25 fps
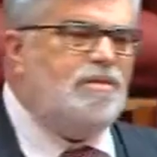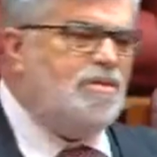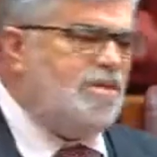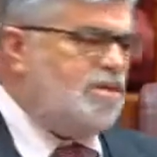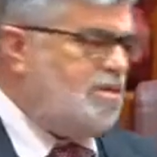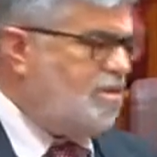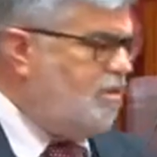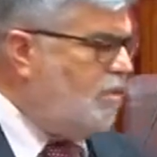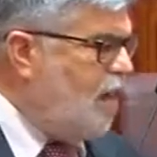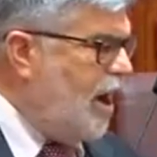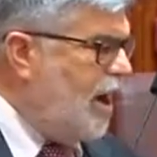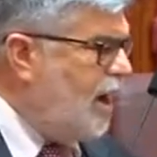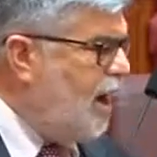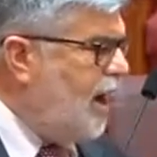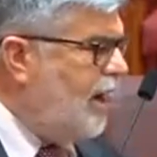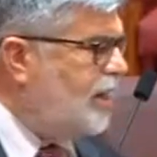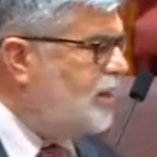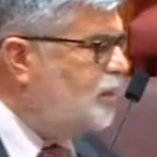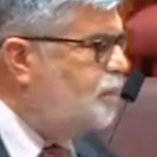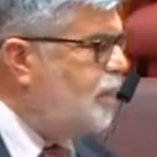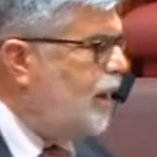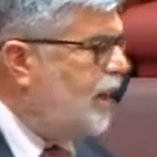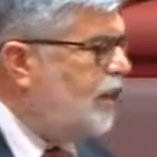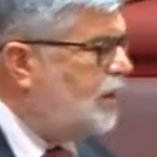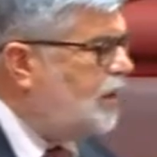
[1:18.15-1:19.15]
with great
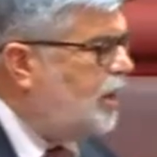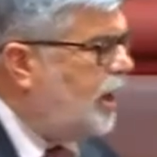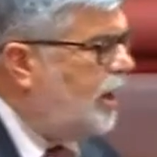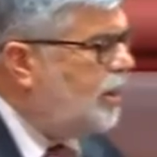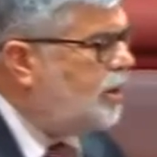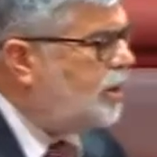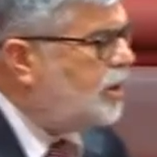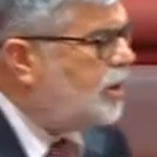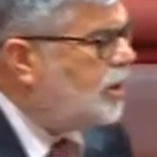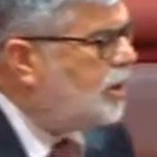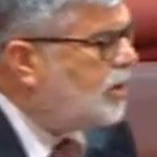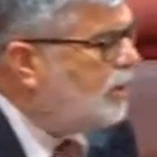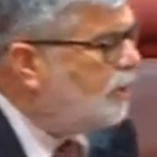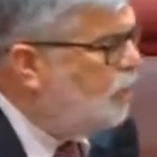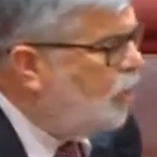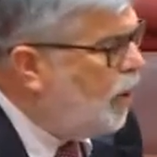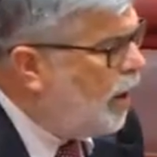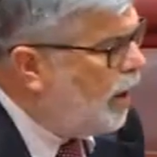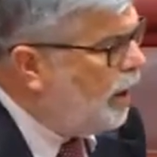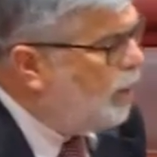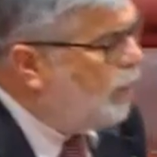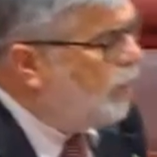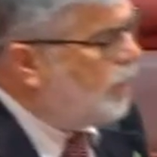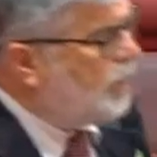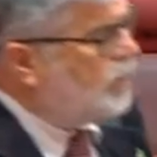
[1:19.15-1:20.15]
expectations of
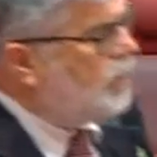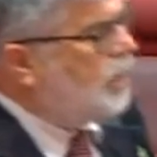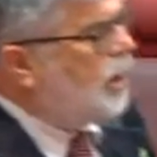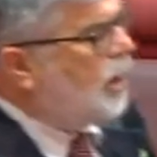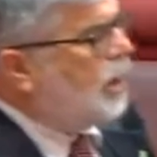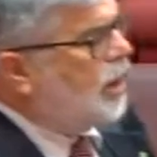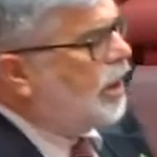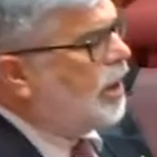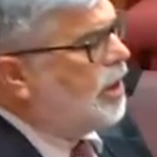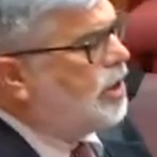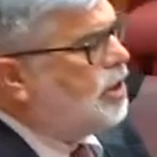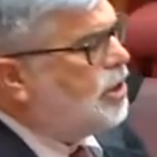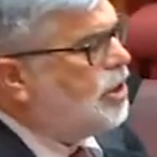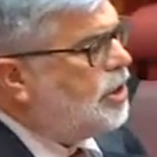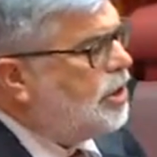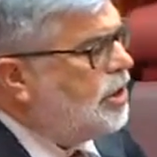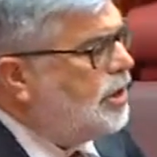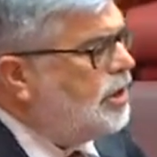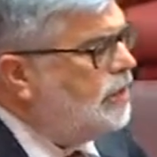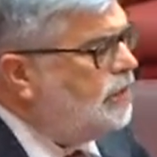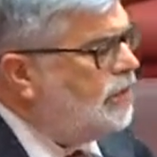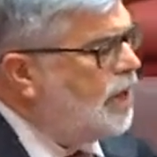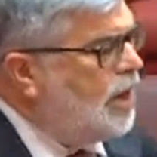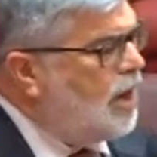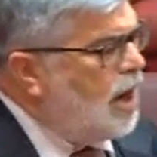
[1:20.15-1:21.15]
what he would
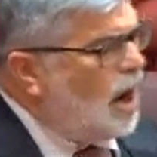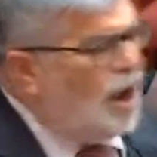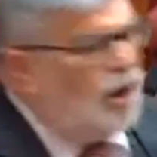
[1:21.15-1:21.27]
achieve,